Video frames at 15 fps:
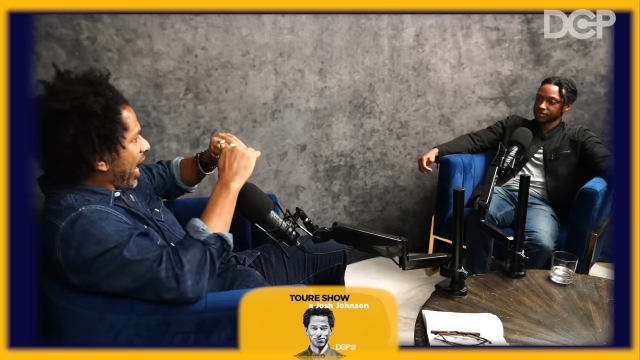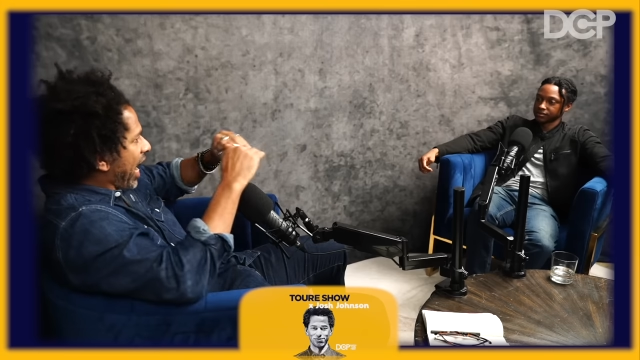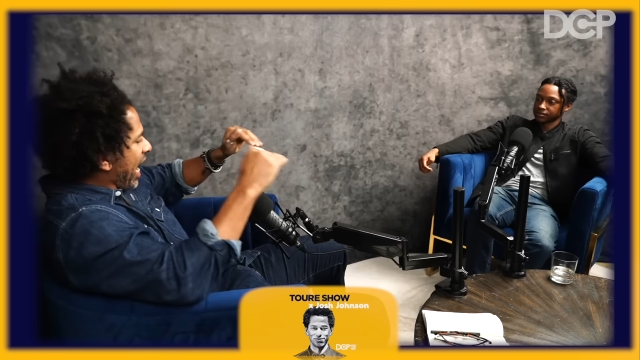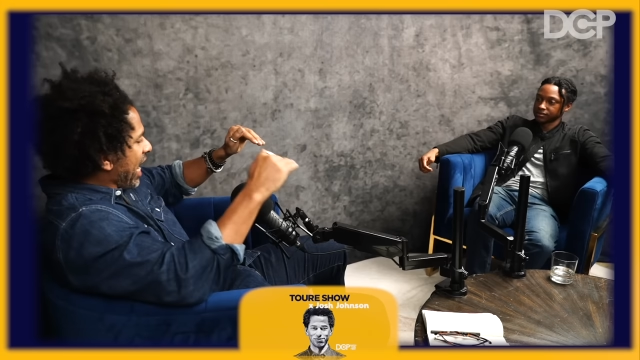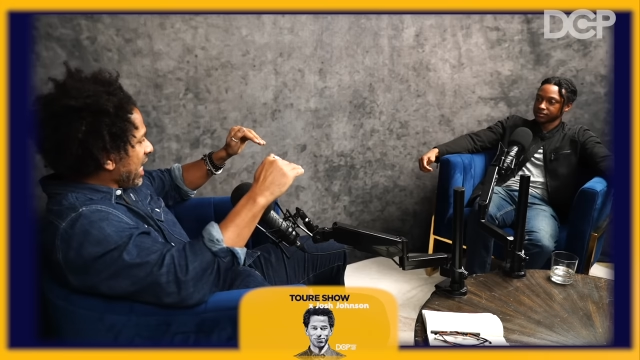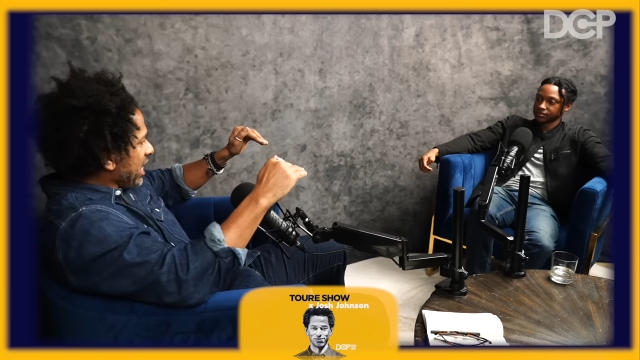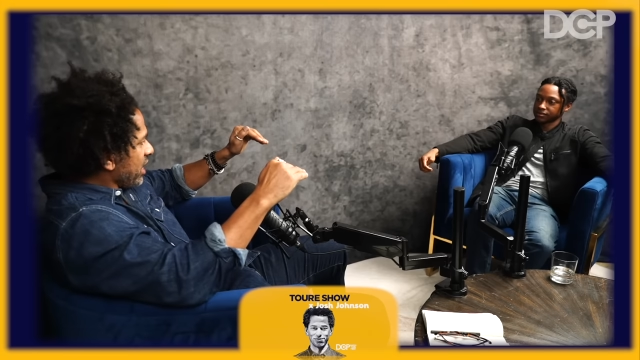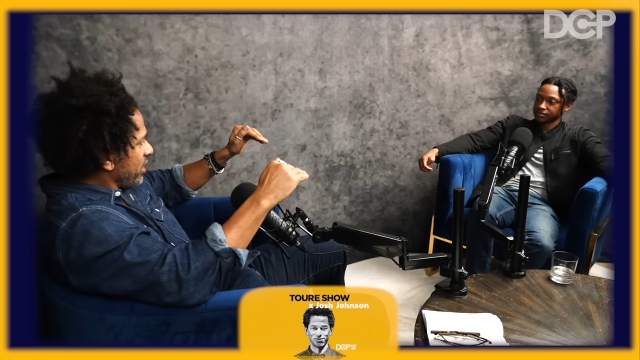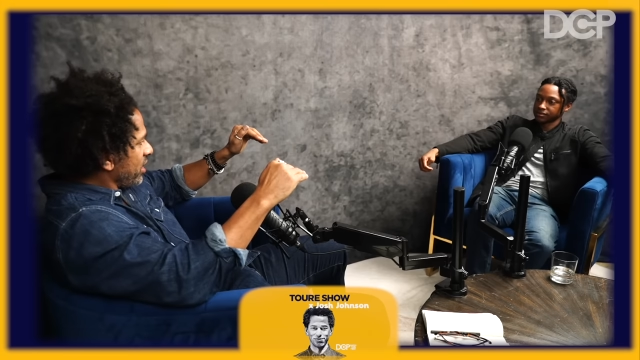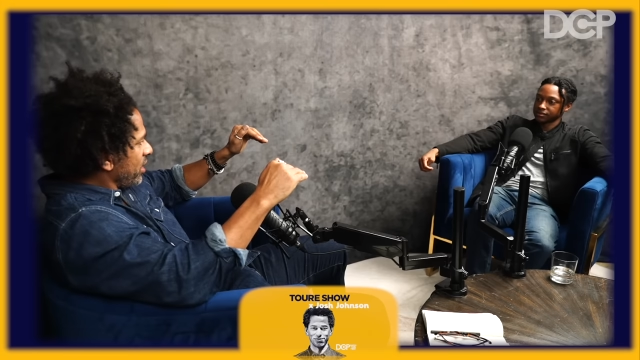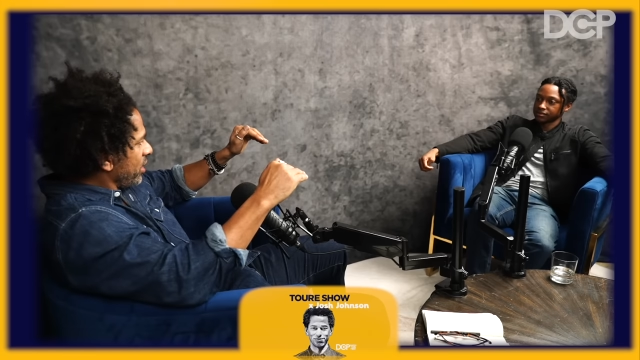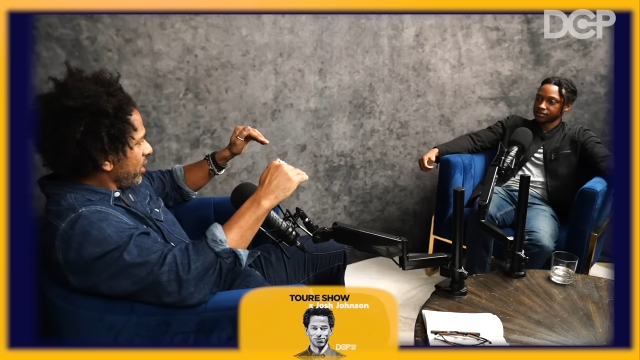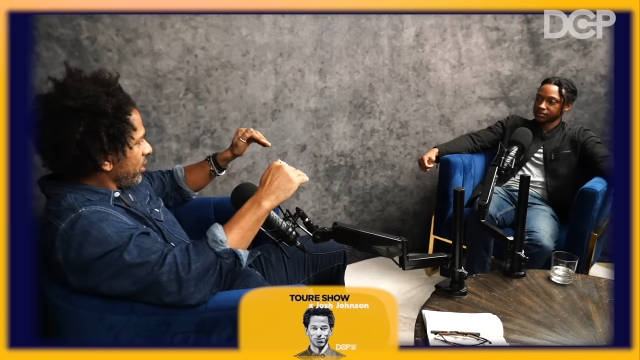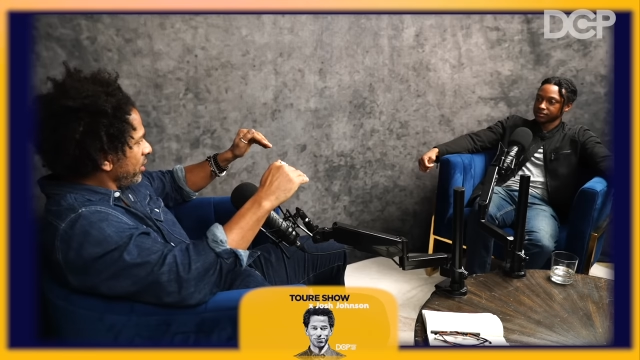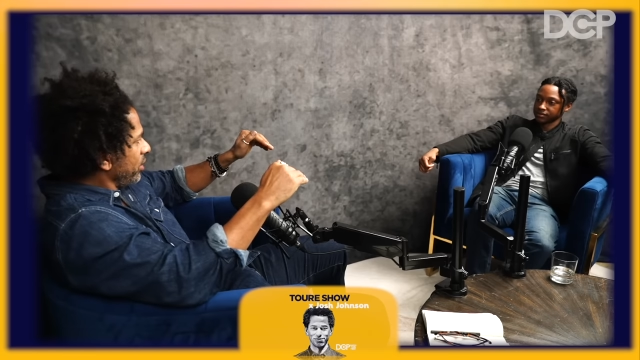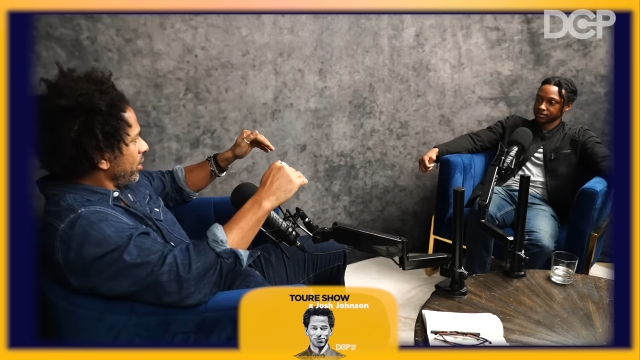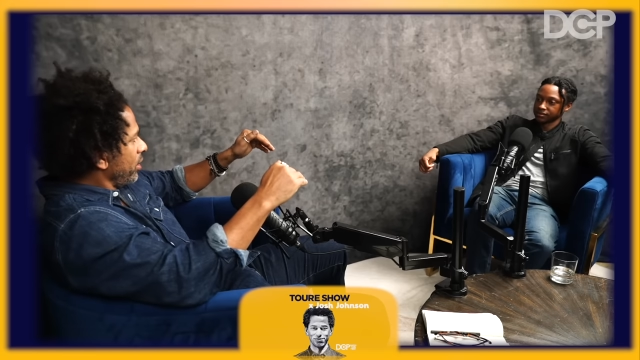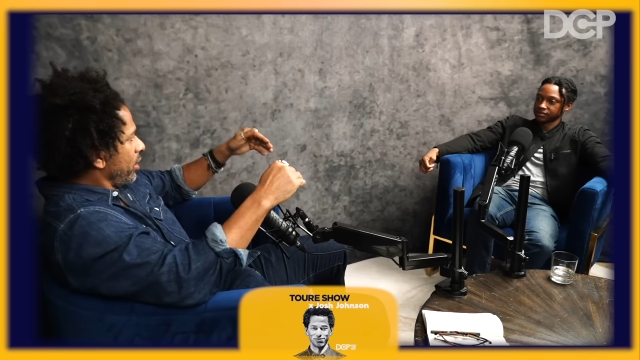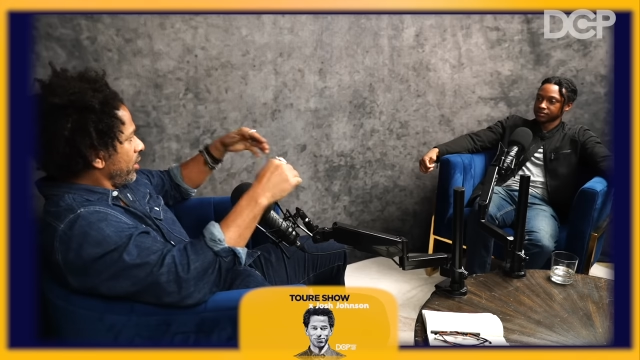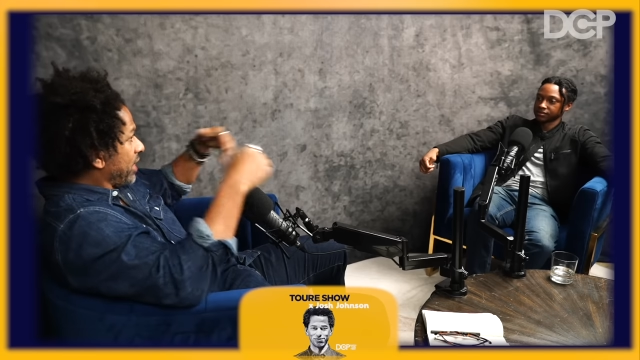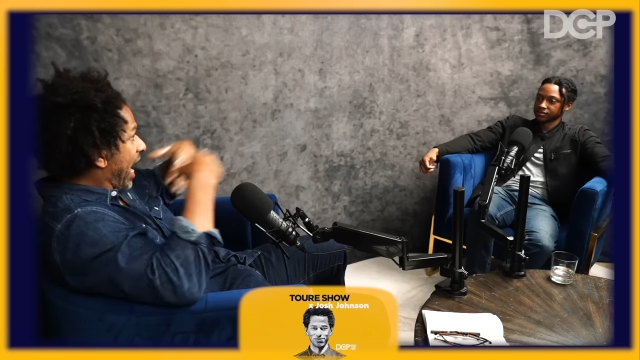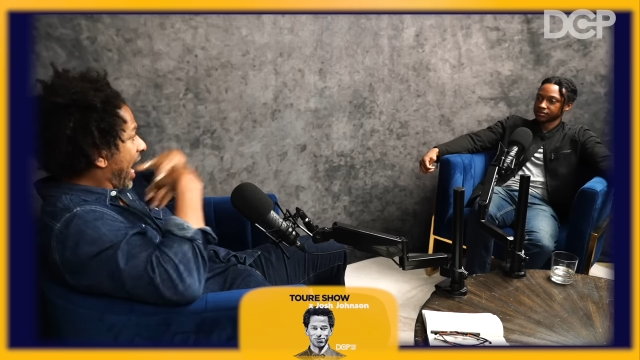for anything, mm-hmm.